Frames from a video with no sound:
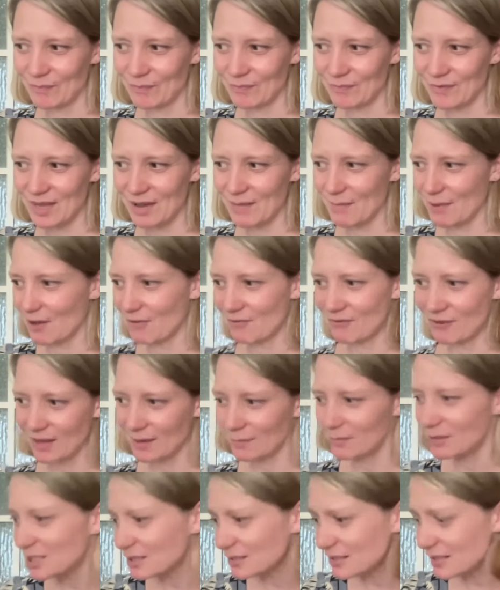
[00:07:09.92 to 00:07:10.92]
yeah, my
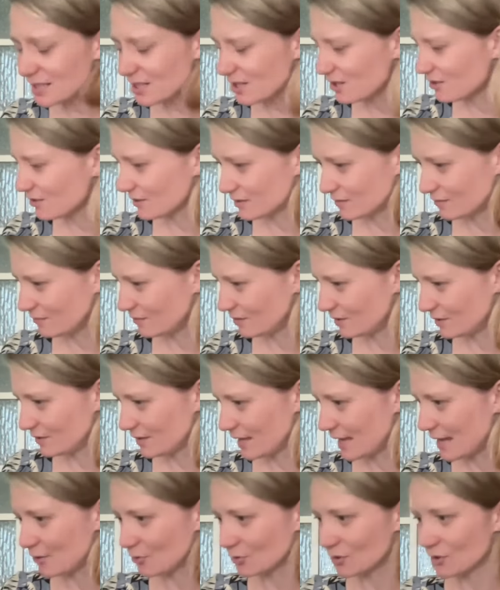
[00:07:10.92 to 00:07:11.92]
family's here, and
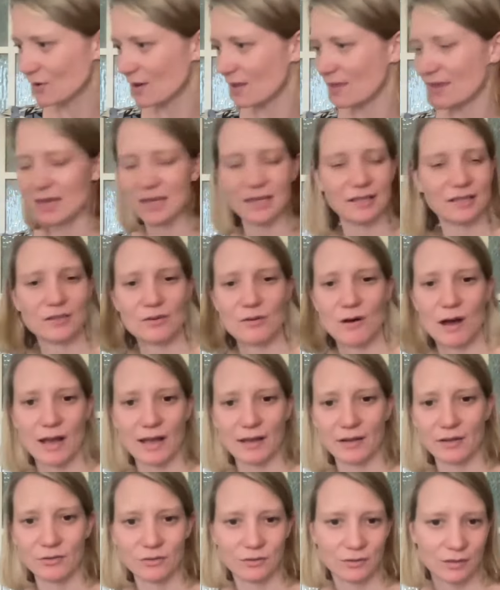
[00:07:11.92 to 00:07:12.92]
also I think it's
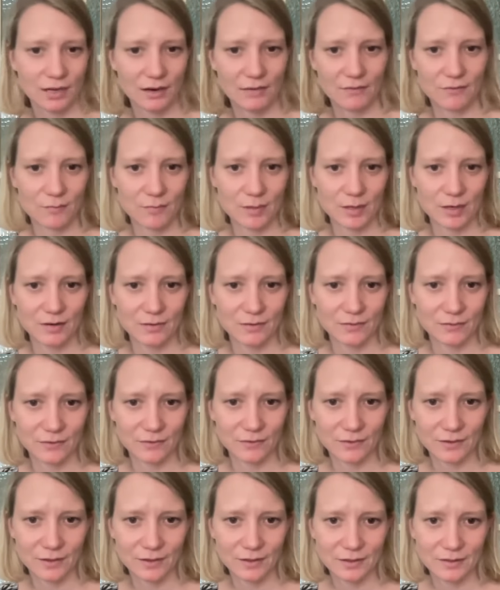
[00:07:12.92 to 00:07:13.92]
quite good to have a bit of
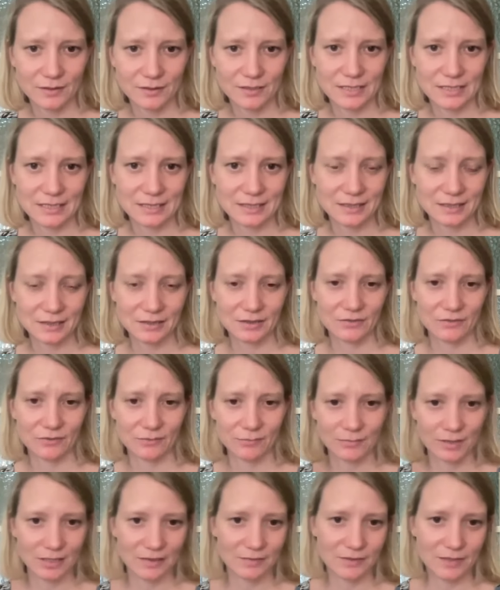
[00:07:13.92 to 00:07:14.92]
distance
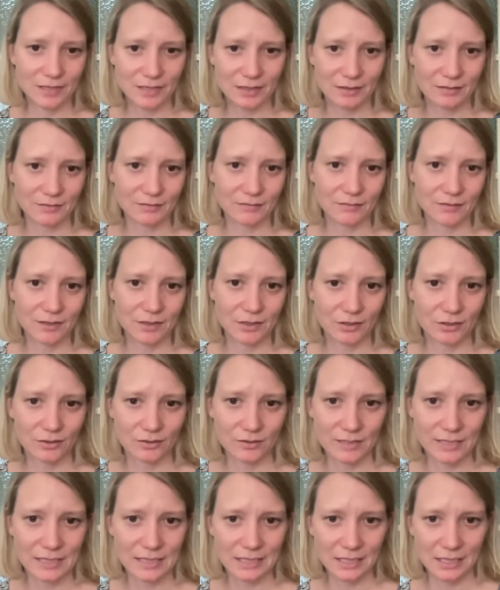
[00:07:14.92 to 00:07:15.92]
from living, you know,
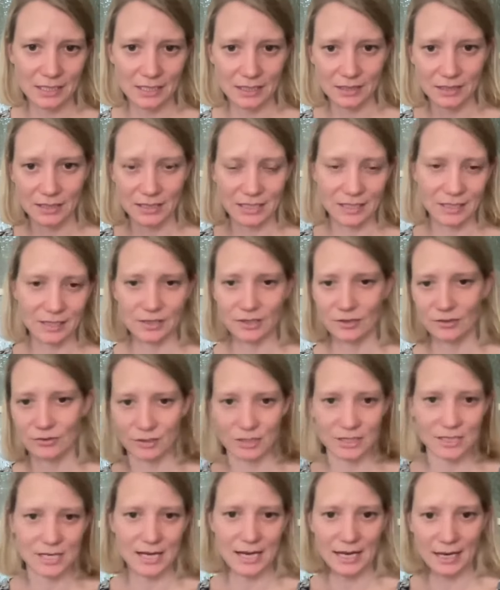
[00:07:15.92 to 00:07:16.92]
in an industry
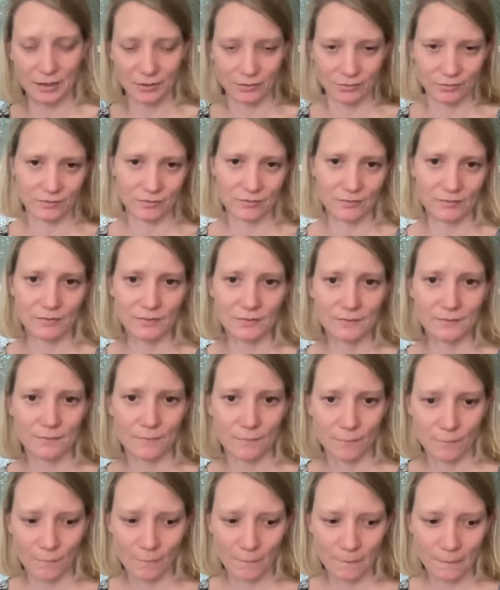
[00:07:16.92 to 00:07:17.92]
town,
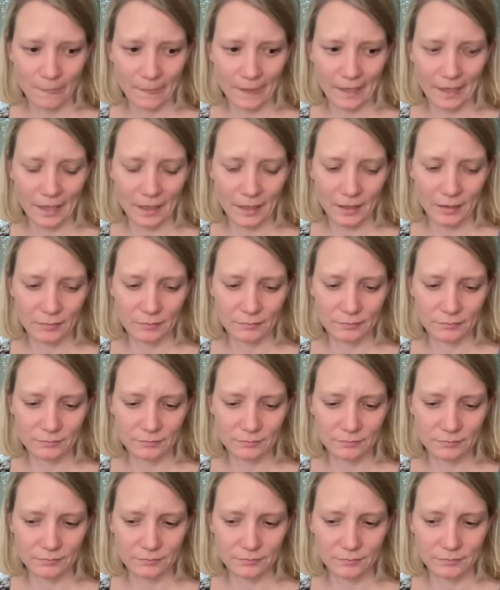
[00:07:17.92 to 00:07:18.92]
you
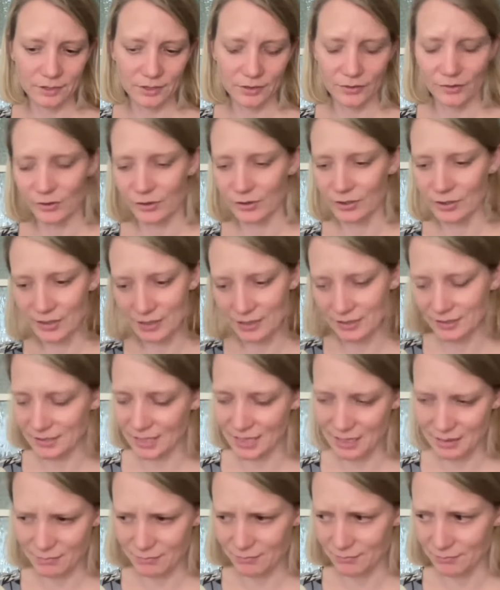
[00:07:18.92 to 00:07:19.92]
know, or in the
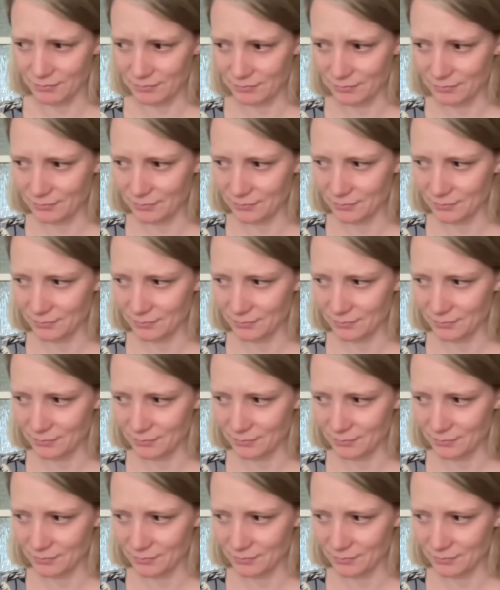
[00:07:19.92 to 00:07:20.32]
same